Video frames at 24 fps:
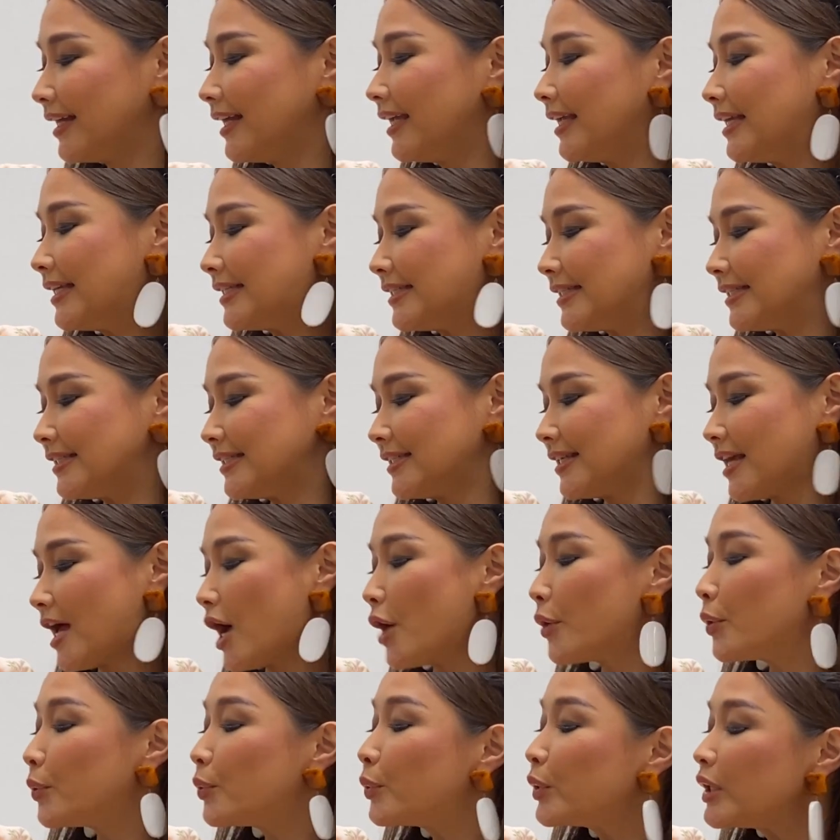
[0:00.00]
is
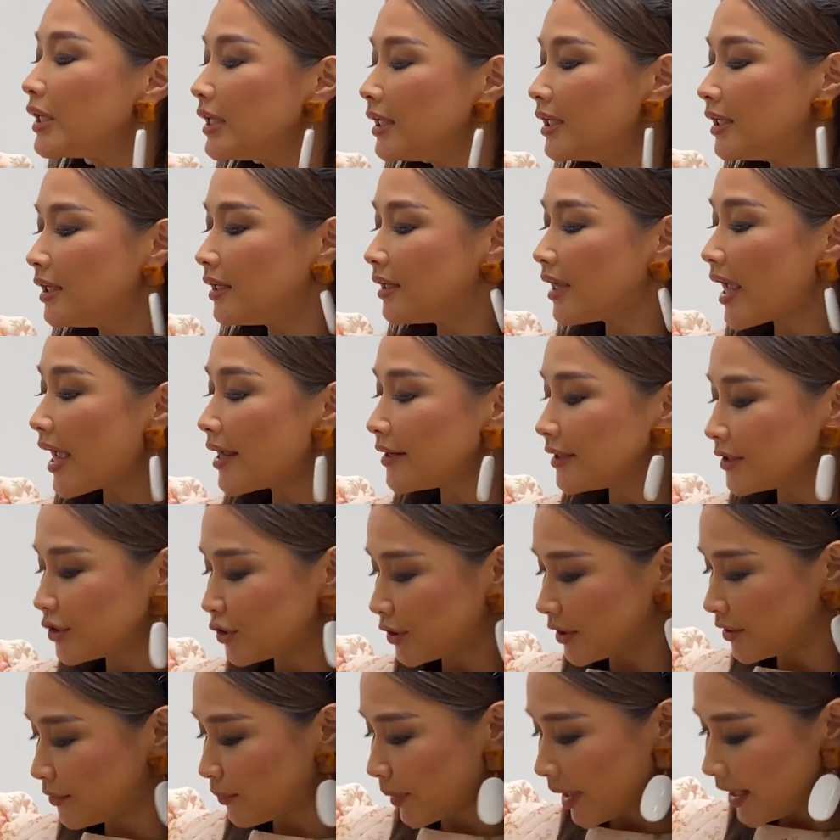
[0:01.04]
a
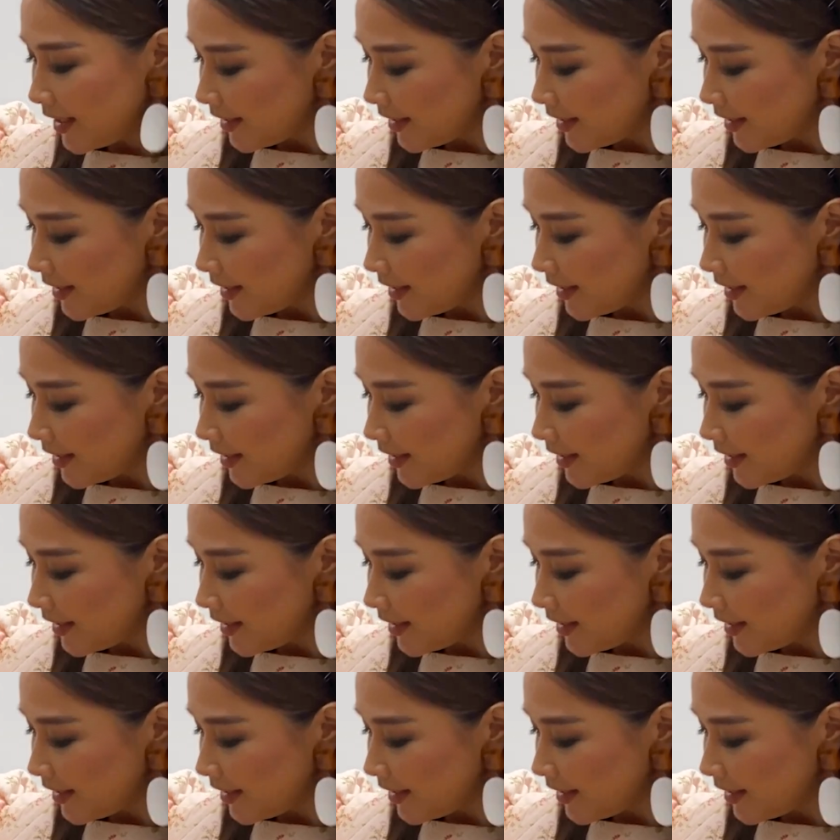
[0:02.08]
re-edition, right?